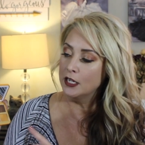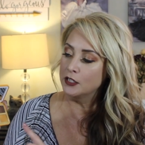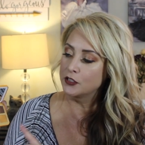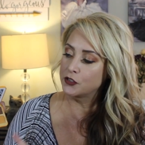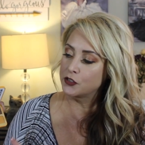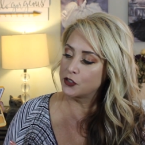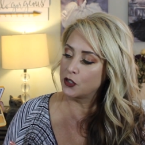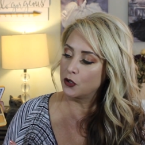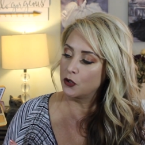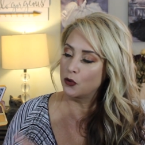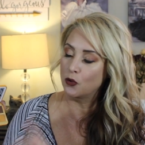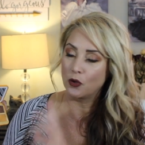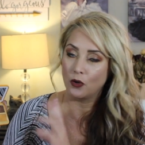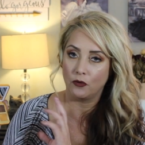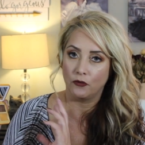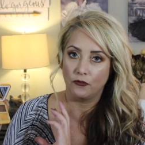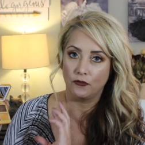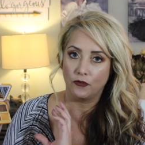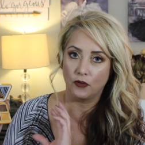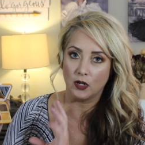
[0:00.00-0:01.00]
So
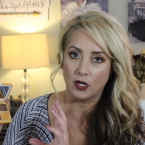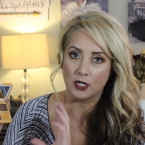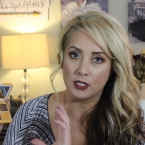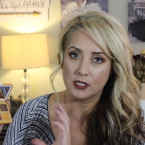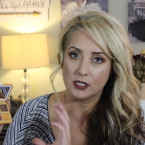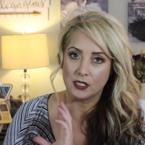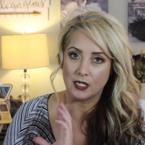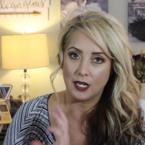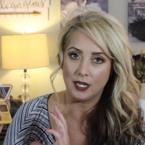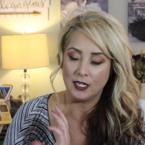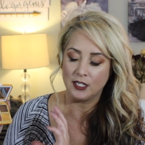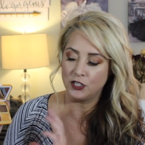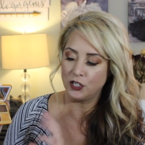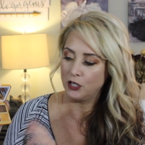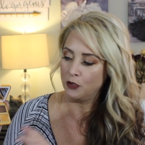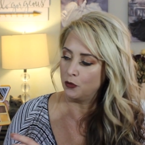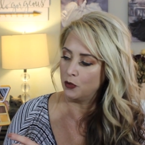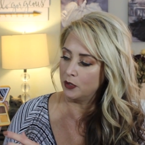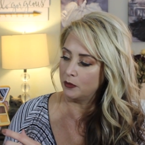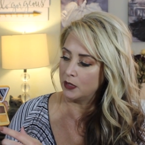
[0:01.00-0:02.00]
for us
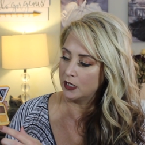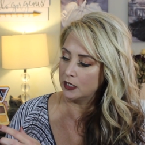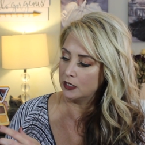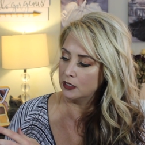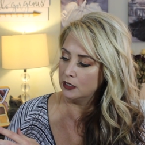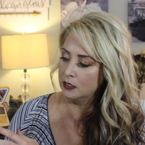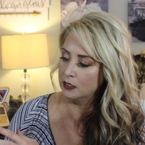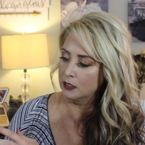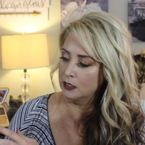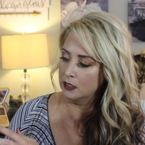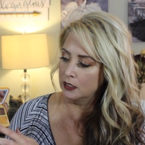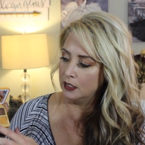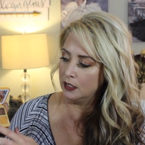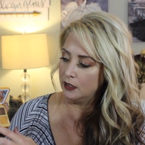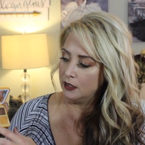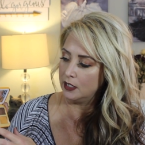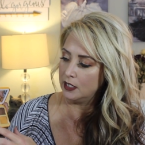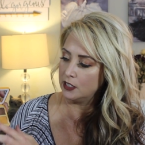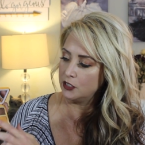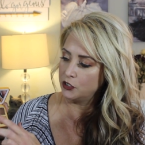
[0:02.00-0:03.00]
aging women,
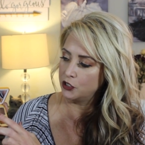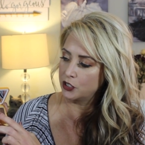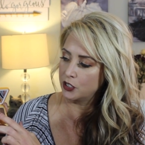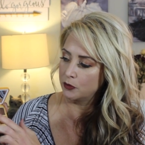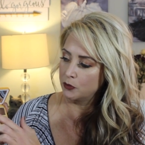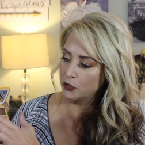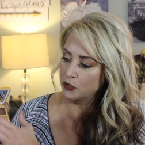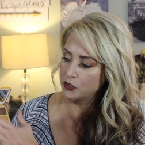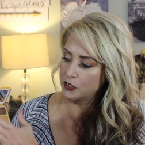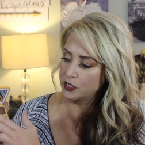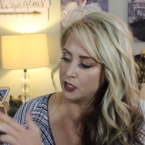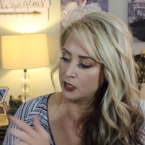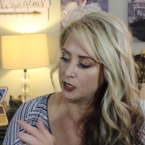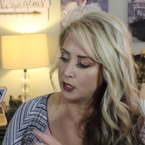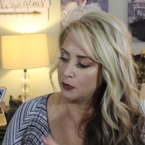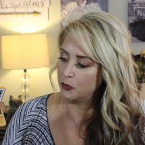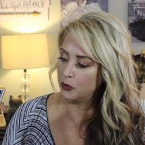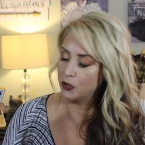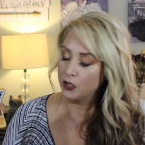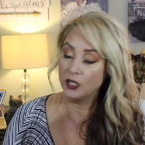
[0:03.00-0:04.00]
these shimmers that
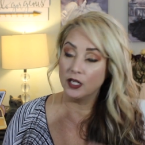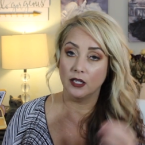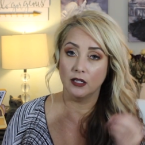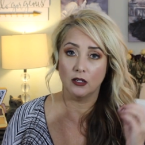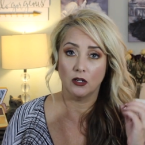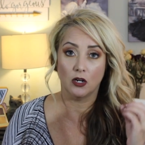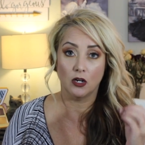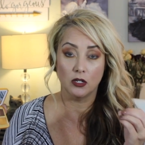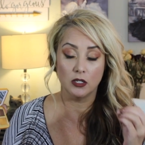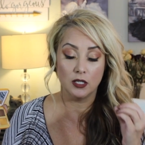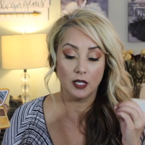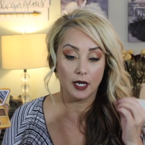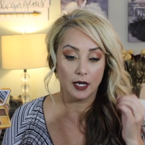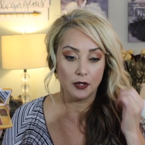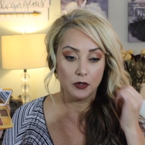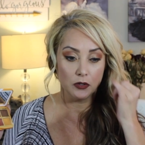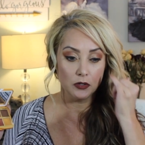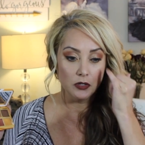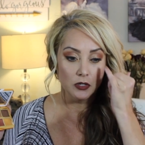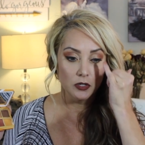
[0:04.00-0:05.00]
they put in are
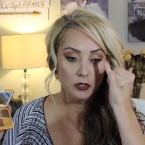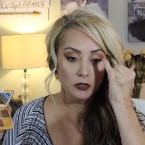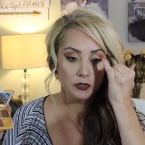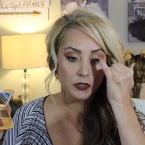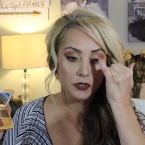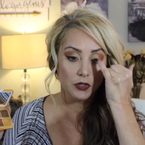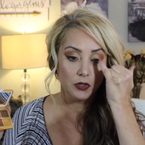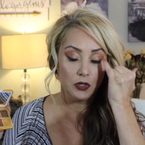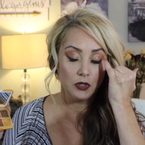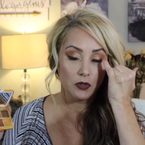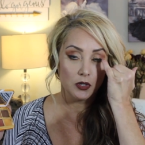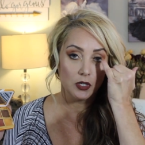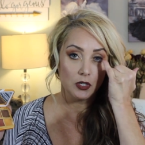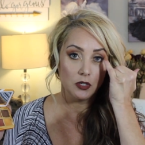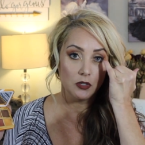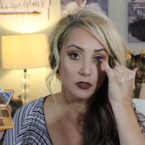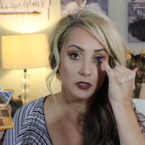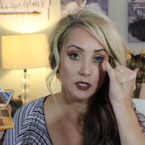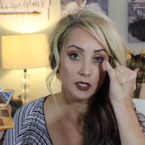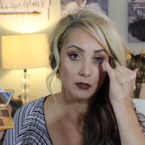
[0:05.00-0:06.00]
lighter, so you can
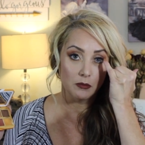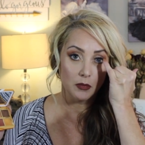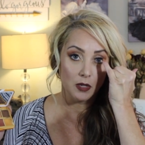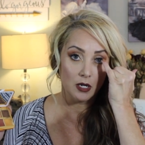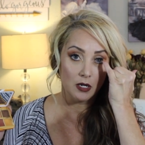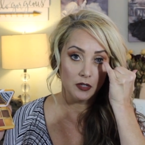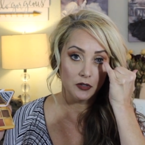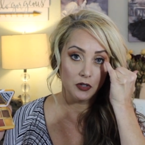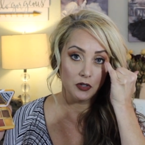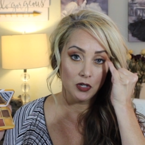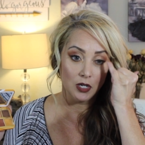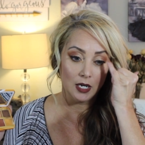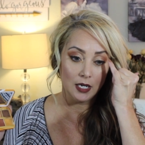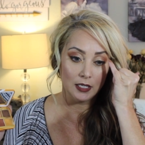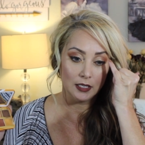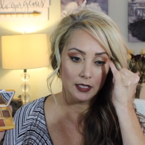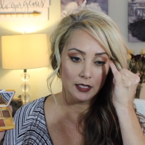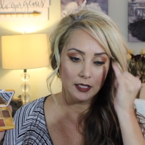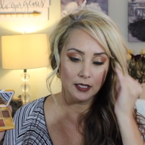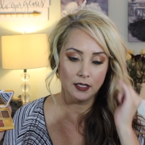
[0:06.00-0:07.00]
use them on your
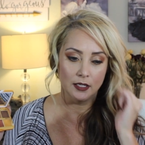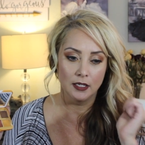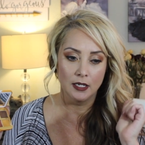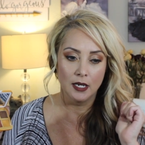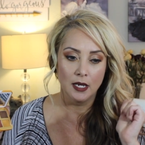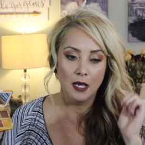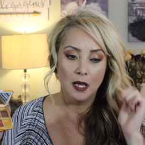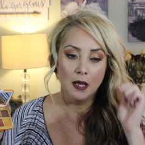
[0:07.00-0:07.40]
eyelid,